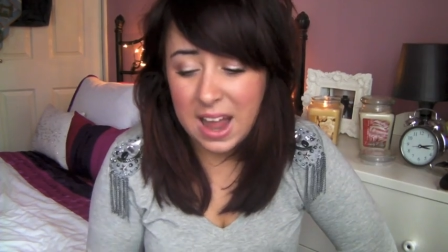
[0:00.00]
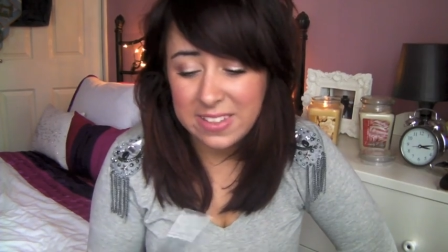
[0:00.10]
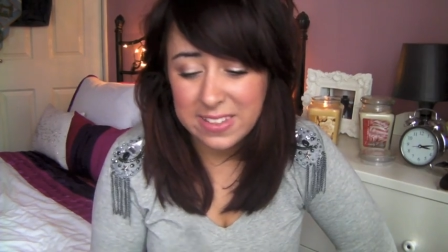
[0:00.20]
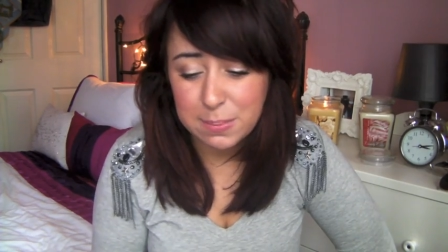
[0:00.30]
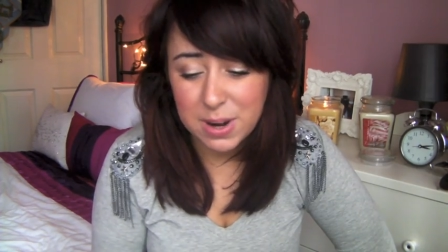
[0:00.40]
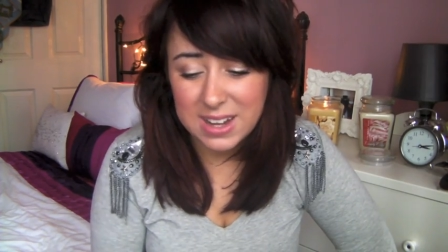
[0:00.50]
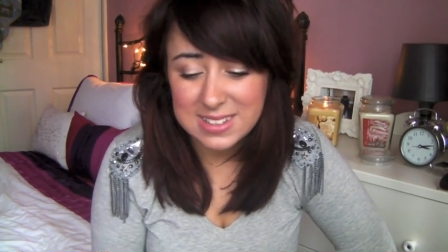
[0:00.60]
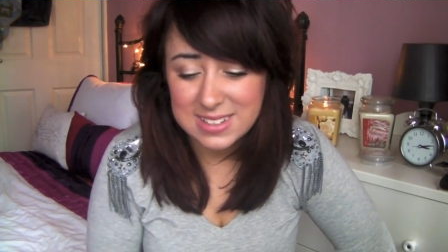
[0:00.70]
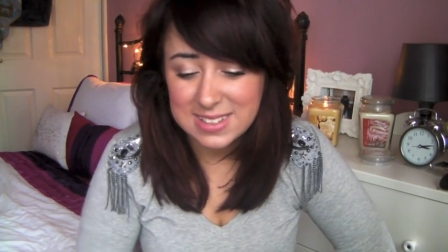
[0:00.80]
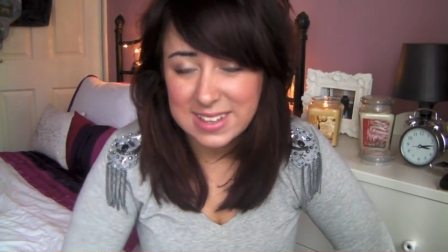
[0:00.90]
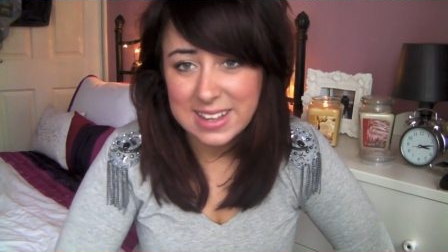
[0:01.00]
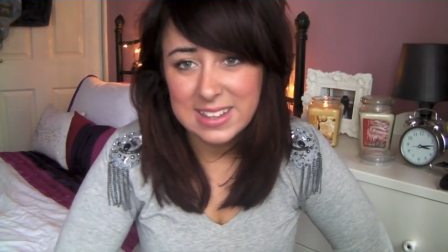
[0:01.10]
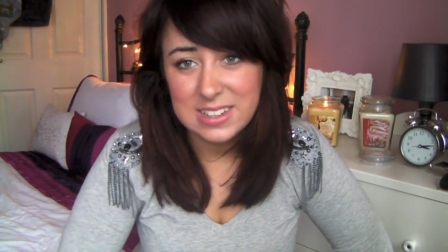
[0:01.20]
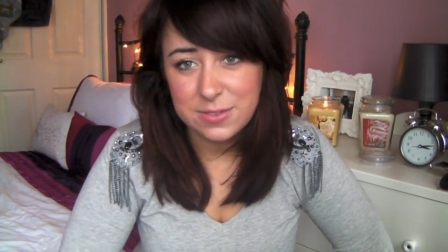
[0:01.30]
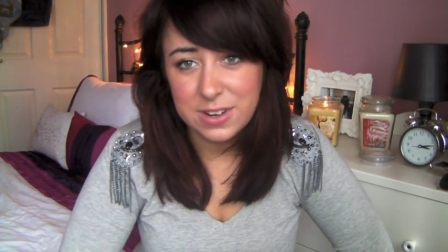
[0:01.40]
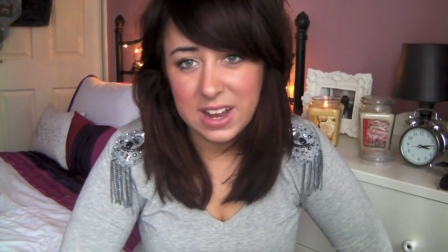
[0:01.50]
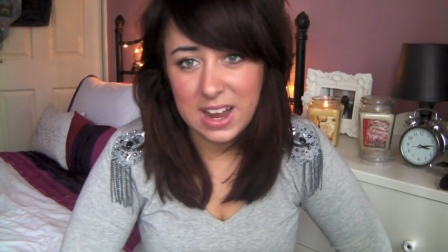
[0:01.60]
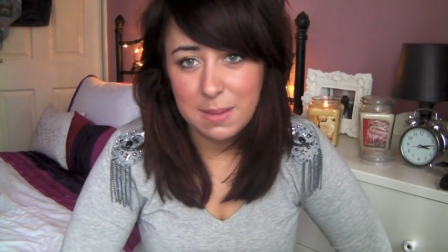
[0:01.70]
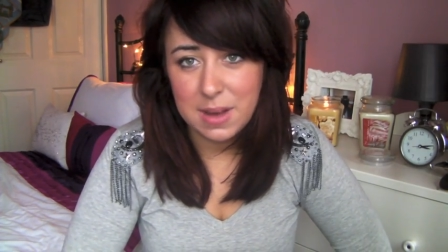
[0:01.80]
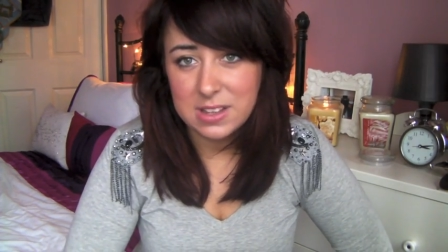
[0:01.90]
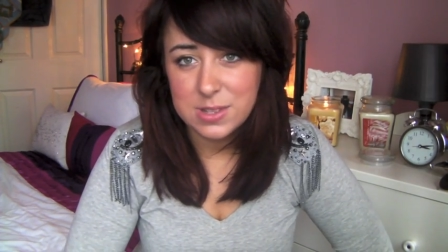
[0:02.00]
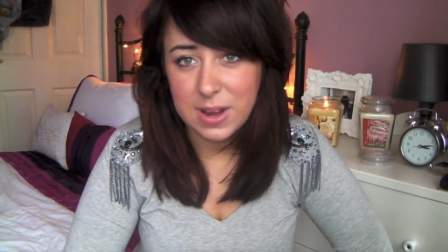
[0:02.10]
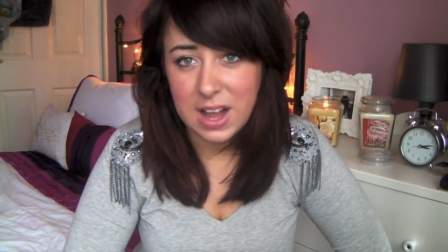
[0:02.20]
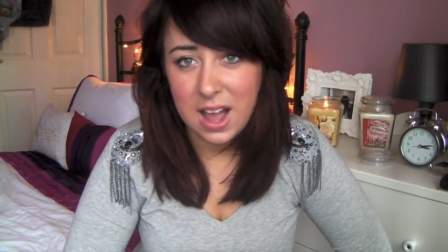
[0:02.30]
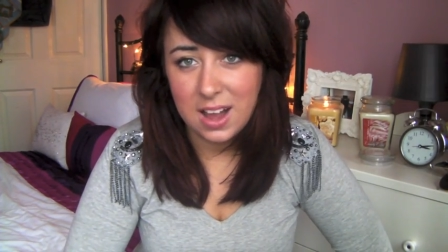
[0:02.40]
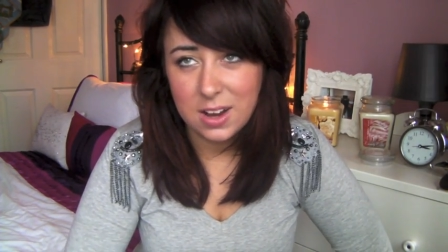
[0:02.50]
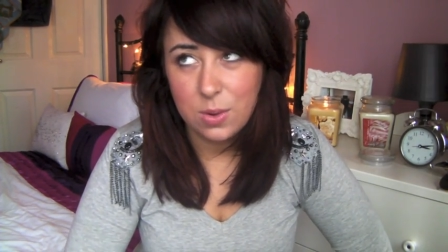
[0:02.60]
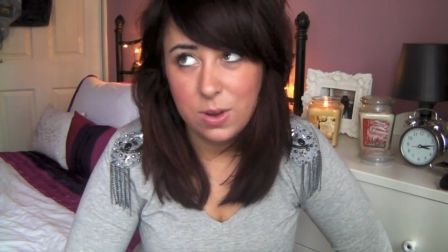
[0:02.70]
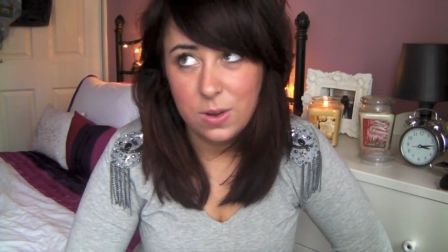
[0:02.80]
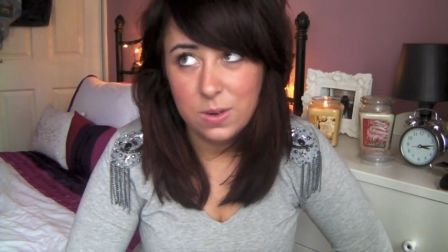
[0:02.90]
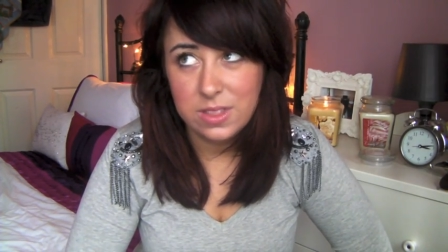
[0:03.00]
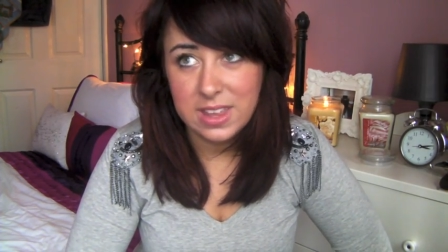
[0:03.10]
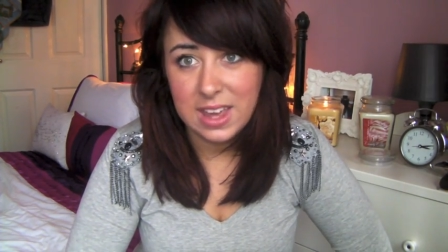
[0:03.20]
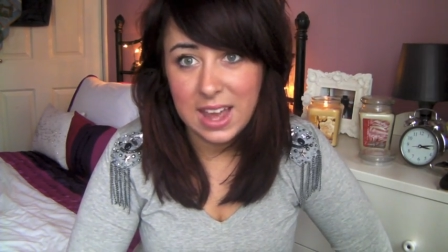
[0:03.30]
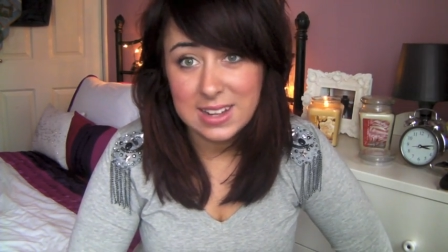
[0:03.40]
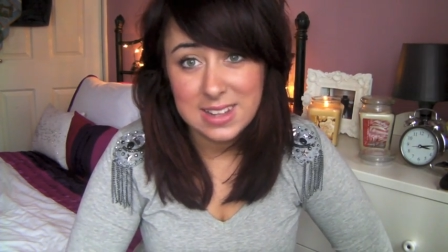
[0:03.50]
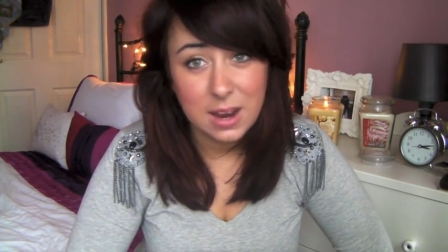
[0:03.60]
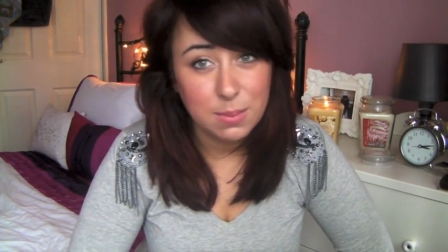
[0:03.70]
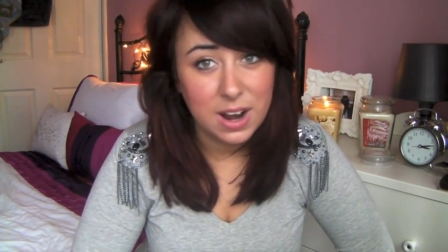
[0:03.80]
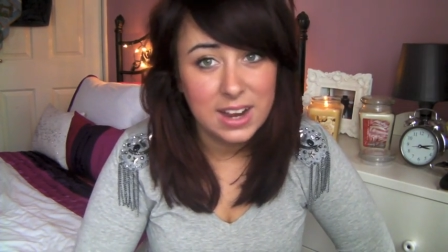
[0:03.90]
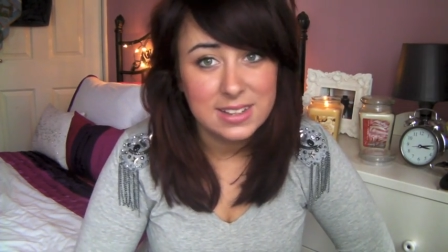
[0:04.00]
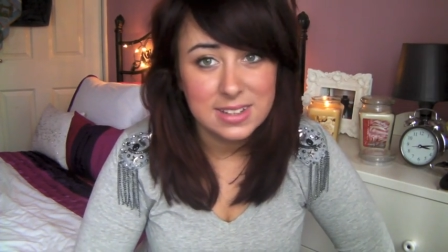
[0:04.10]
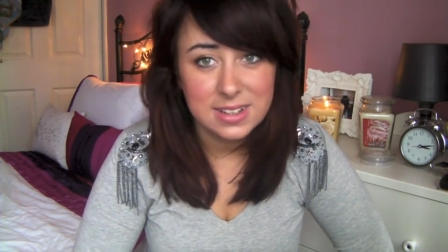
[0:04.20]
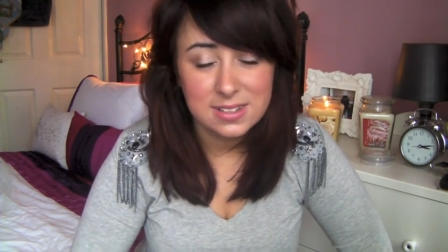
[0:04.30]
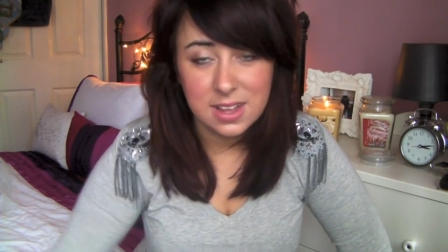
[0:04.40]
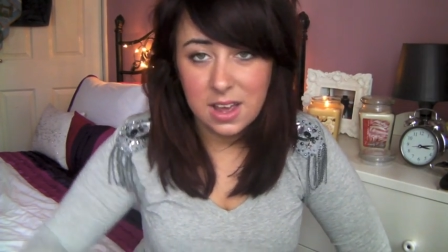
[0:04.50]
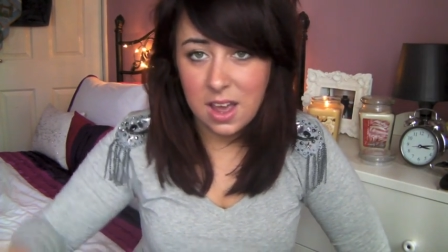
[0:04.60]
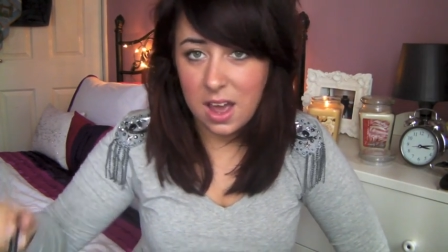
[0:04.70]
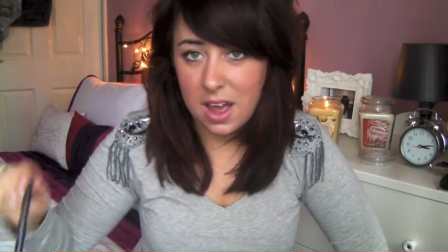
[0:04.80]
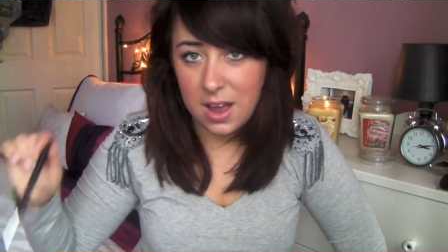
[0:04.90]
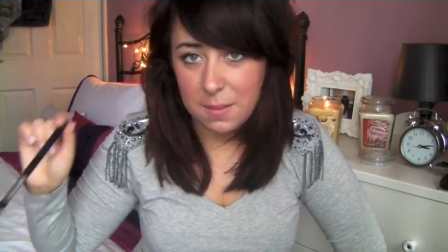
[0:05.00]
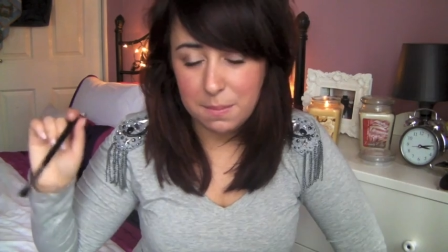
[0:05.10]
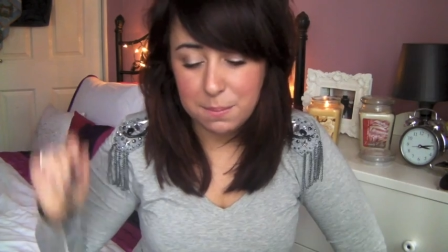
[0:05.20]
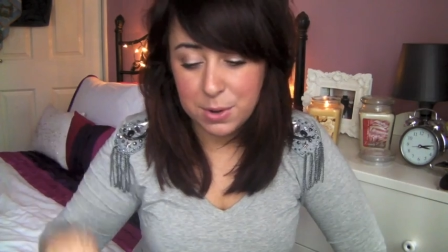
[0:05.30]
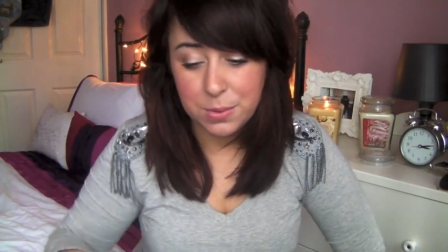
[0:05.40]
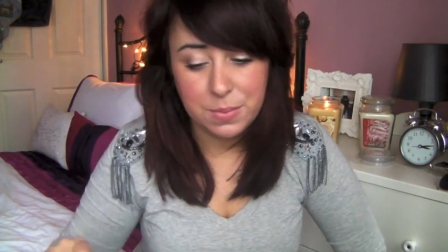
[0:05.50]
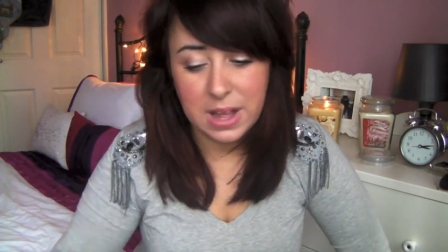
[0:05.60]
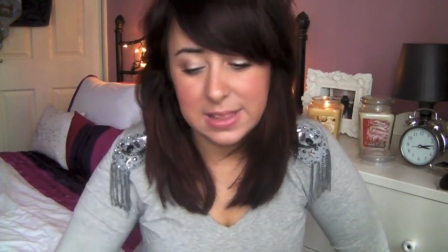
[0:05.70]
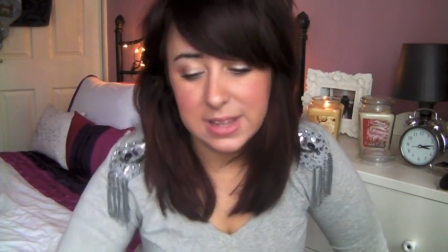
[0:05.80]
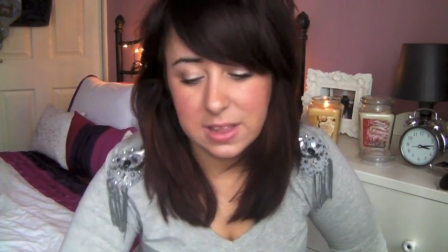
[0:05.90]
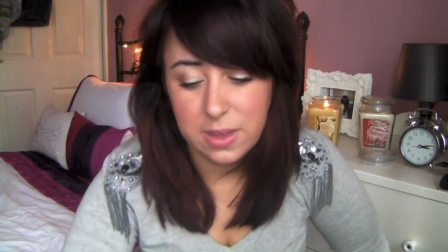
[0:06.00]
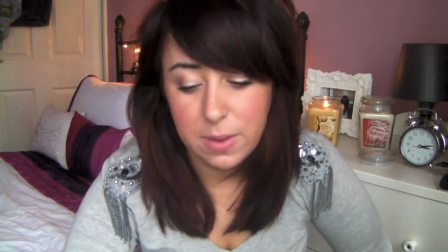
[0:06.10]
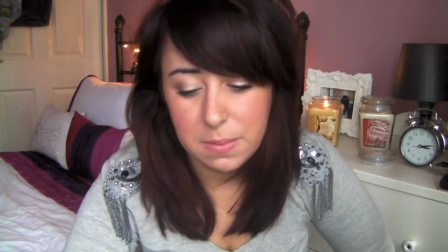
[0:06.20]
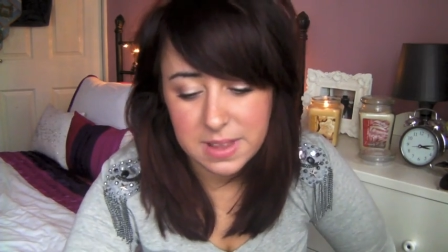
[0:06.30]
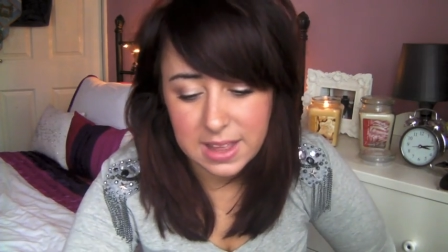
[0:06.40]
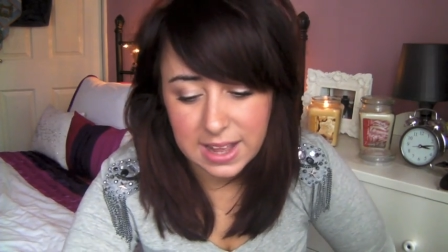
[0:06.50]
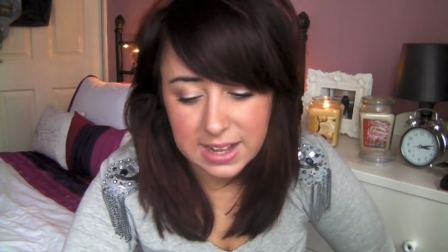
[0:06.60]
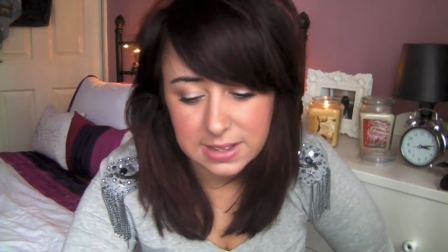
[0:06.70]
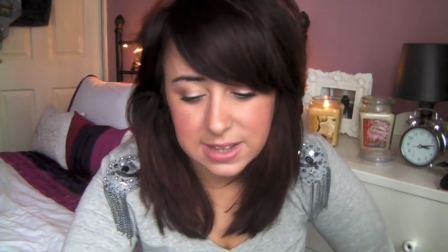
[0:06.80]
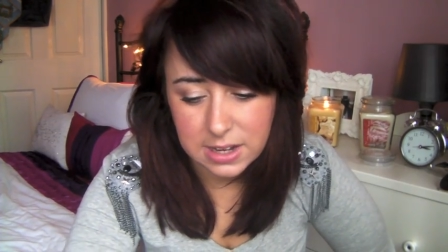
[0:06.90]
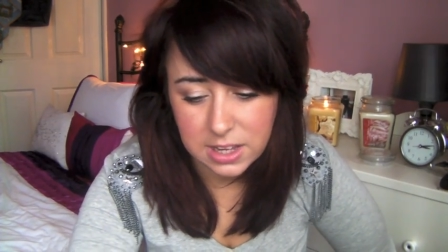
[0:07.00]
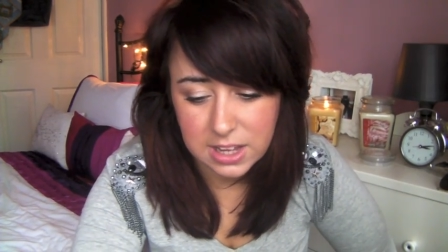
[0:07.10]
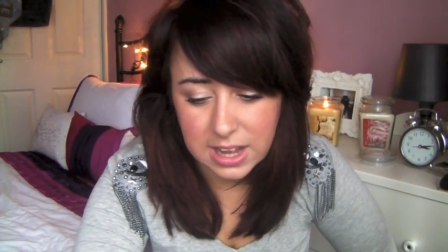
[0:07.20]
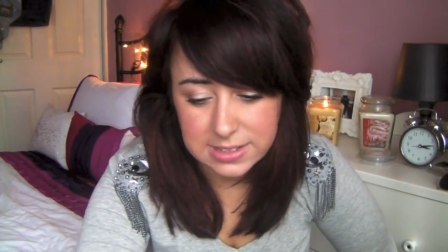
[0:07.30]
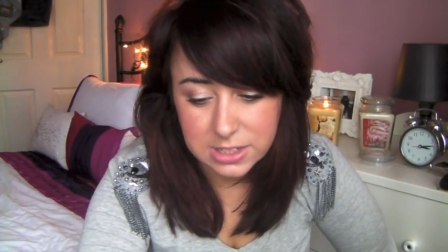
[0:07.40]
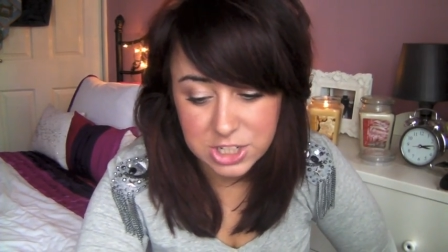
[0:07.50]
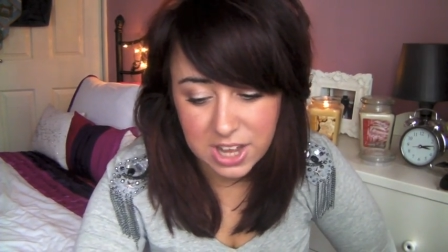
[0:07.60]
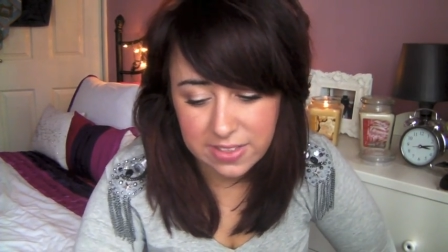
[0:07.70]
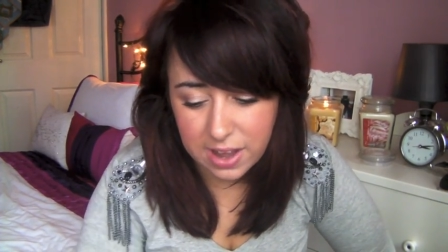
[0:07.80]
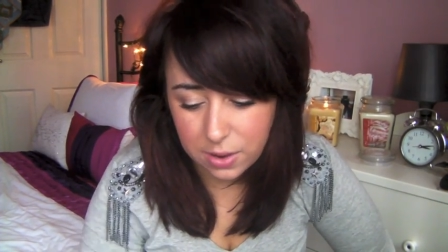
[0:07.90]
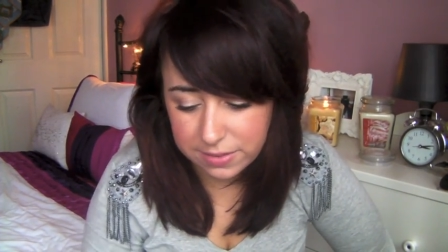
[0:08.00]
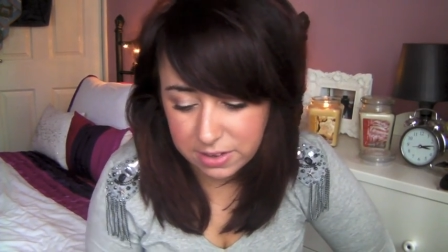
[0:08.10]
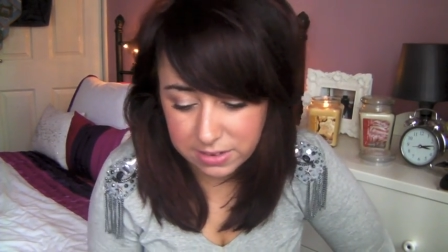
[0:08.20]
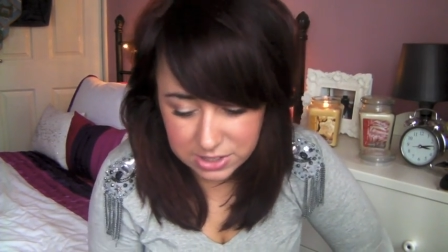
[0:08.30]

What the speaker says: I think the prices are slightly different at IMATS, so I can't quote the exact prices, but I'll link their website, like I said, and you guys can check that out if you're